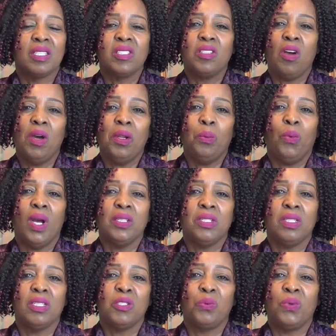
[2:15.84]
I started
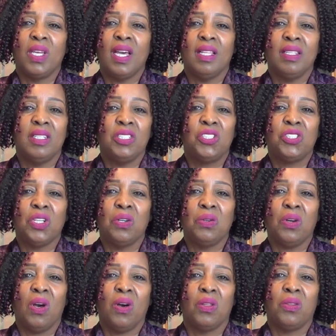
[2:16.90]
watching this reality show
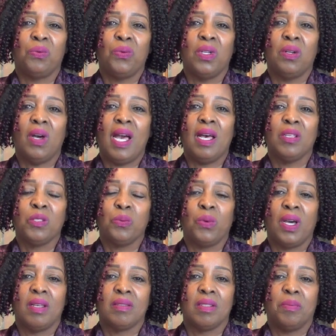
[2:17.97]
called The Real
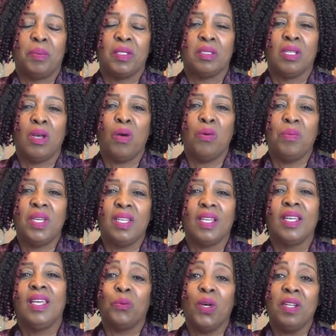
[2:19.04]
Housewives of
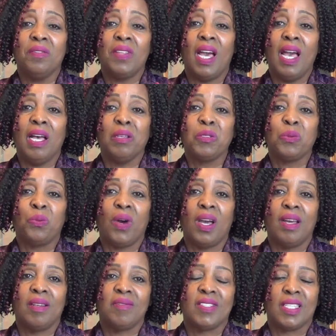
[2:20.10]
Potomac. One of the
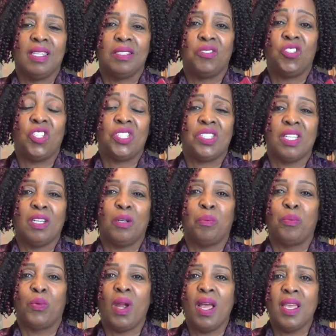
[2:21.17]
housewives is Gisele
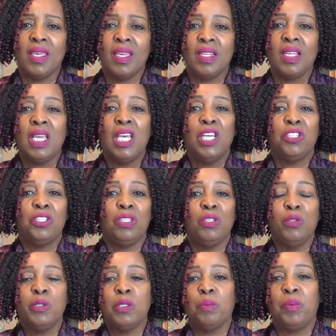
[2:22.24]
Bryant. She
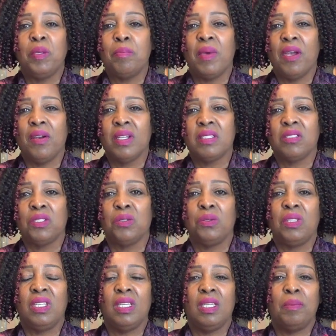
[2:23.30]
used to be married to
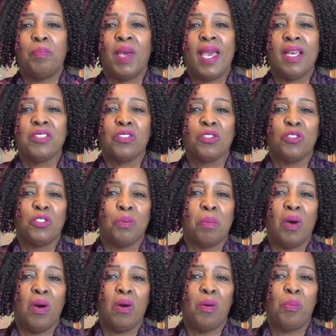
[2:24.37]
the pastor
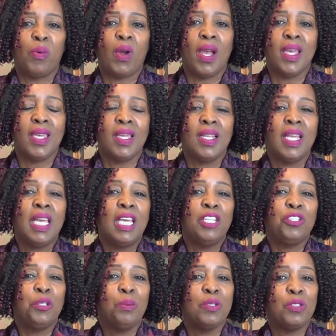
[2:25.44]
Jamal Bryant.
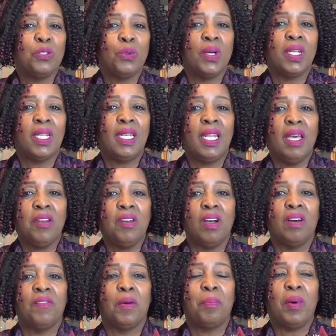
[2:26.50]
She was doing a letter
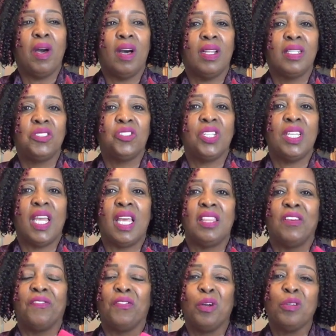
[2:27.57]
of apology, and
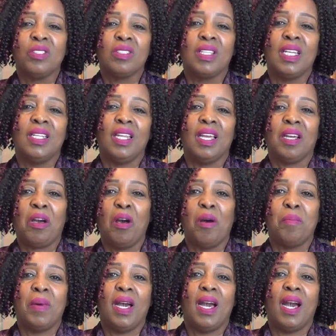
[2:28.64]
the first thing that
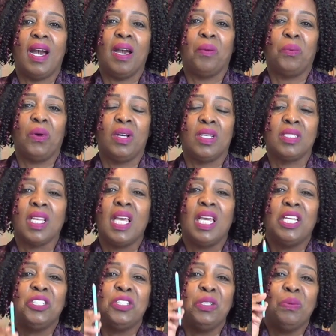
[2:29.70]
caught my eye was
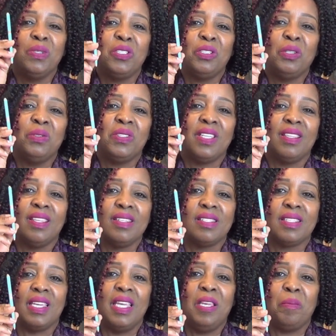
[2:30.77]
she was using
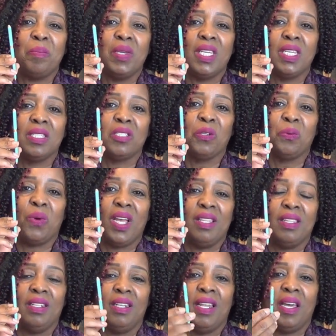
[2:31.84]
this ink pen to write the